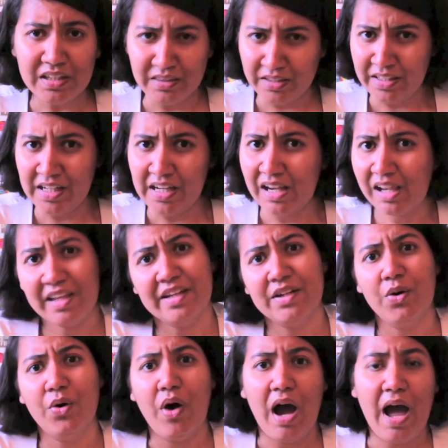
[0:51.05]
They are
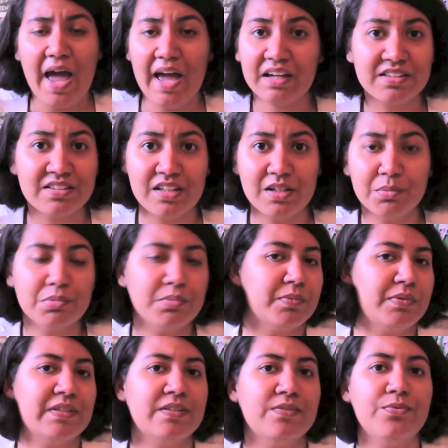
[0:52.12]
little
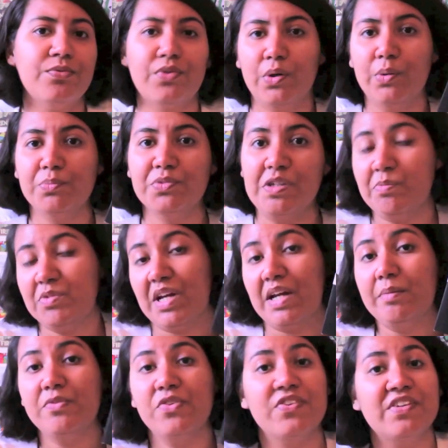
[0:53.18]
excerpts from
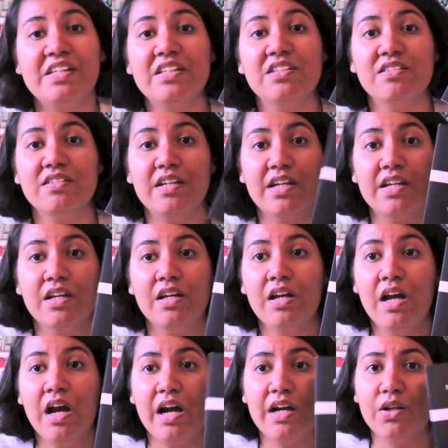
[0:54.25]
sometimes things they
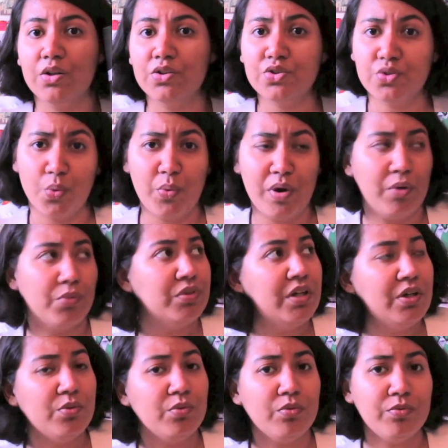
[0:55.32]
are not so well
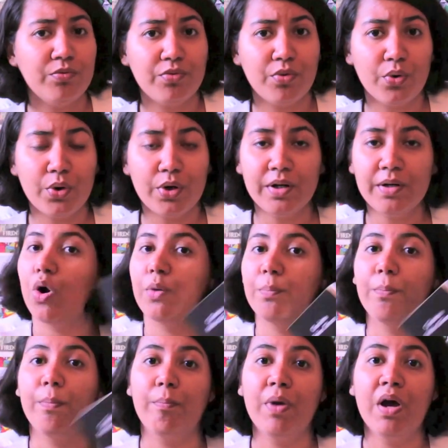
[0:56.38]
known for
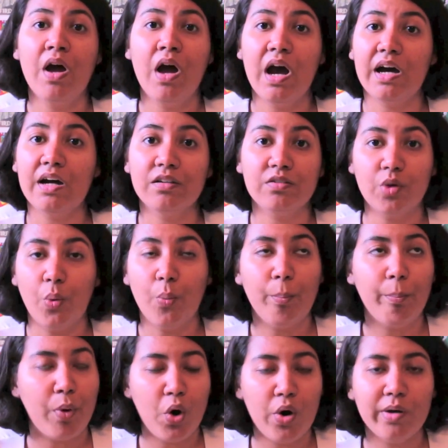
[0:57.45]
or
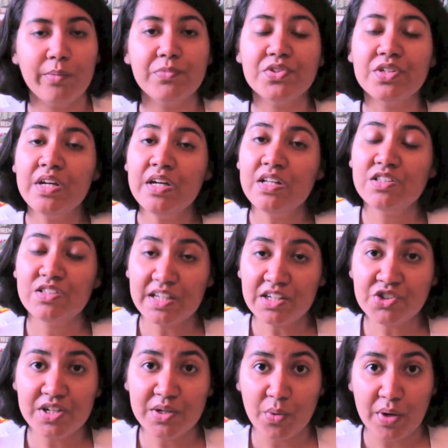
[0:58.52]
unknown poems. It's
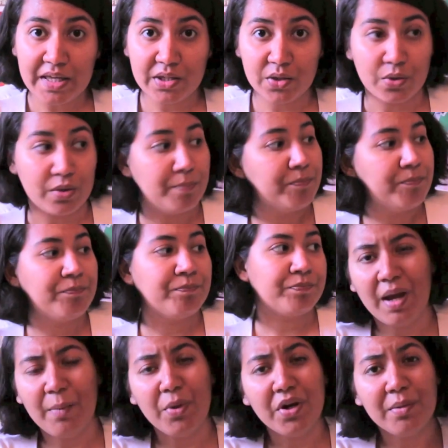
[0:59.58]
actually quite good.
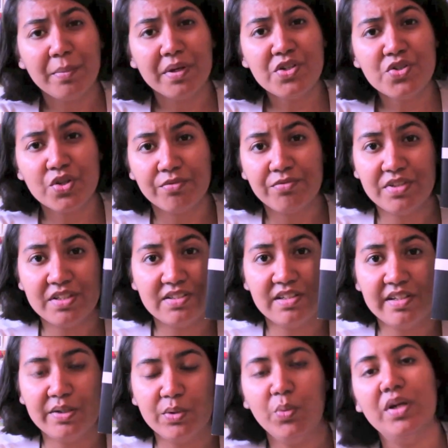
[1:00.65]
I bought a bunch of these
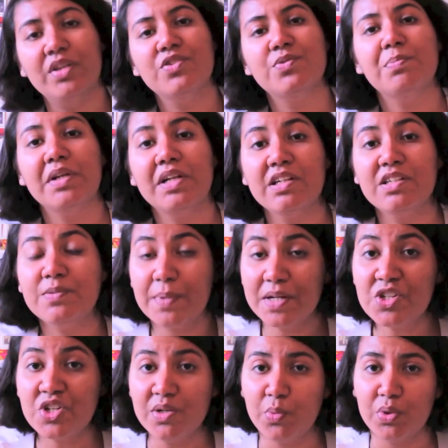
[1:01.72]
little ones, but I
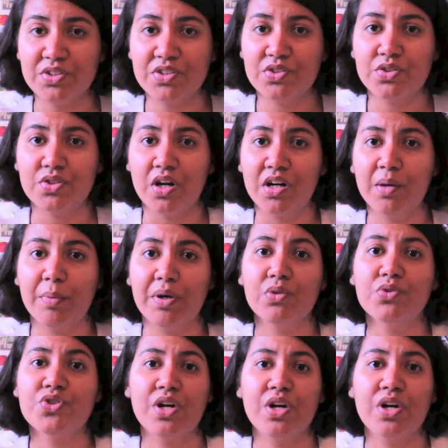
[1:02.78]
especially wanted to talk about